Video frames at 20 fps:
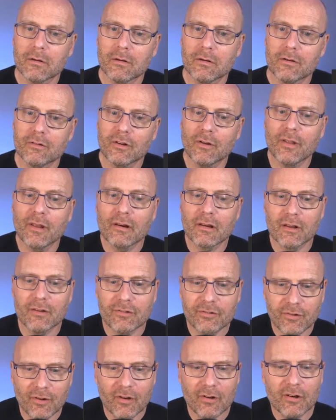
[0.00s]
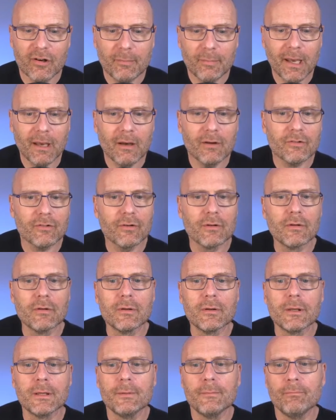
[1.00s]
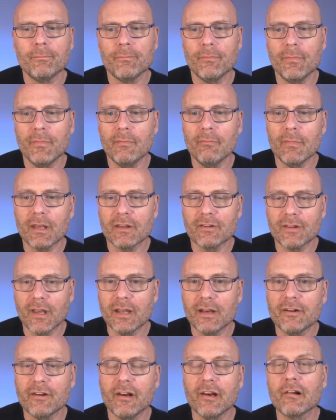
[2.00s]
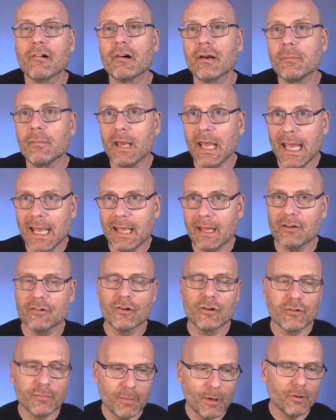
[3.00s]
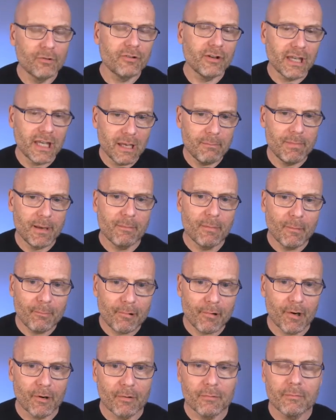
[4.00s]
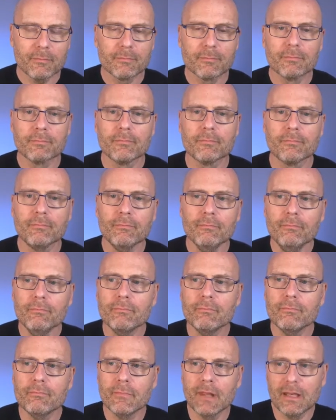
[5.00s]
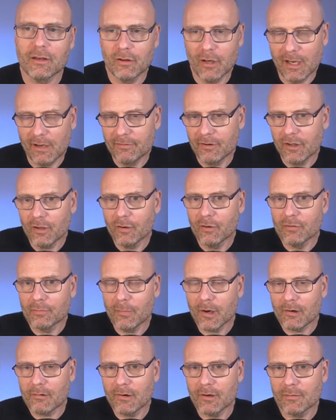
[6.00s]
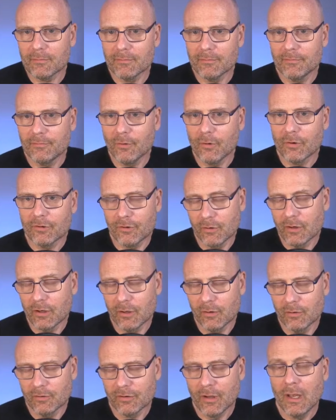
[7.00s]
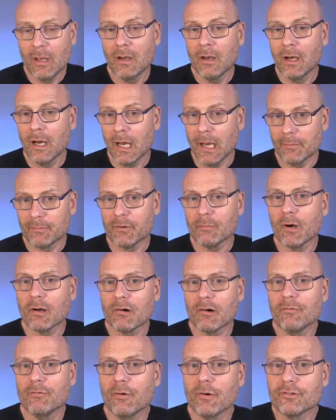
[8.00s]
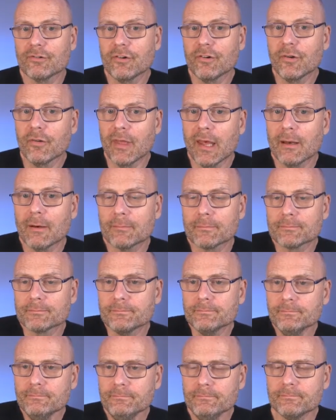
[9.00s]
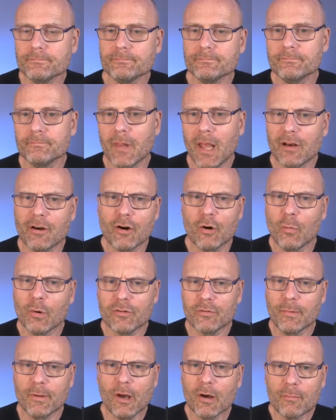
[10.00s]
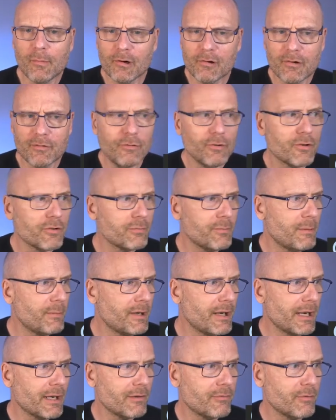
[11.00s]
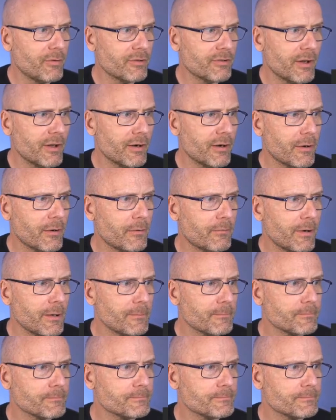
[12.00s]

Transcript: So they're concerned about excited delirium, and you're supposed to keep people prone, and you have to use moderate force. You can use up to moderate force to do that. I don't know what's beyond moderate force, maybe deadly force, I don't know, right?